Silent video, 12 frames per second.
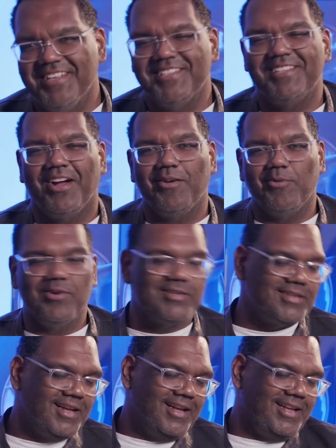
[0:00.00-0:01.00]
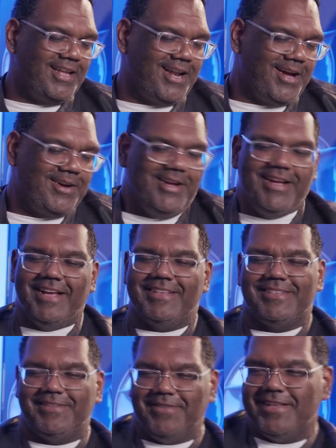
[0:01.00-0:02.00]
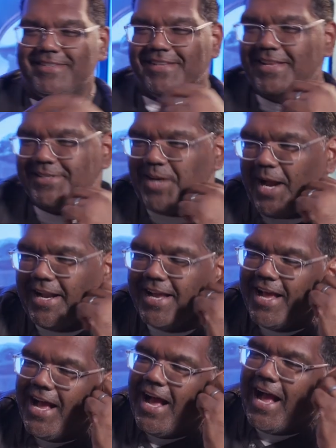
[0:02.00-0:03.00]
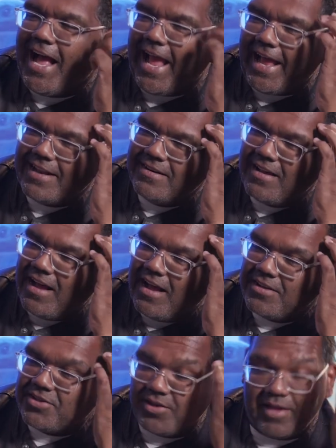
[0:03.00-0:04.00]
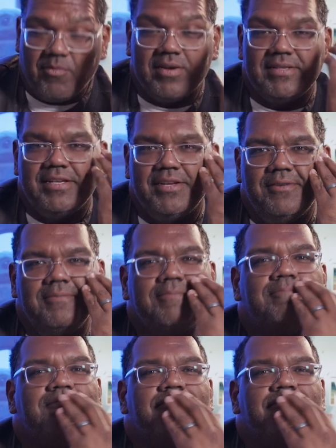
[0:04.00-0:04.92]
Star Wars, you know, it's great. And so then what does he do?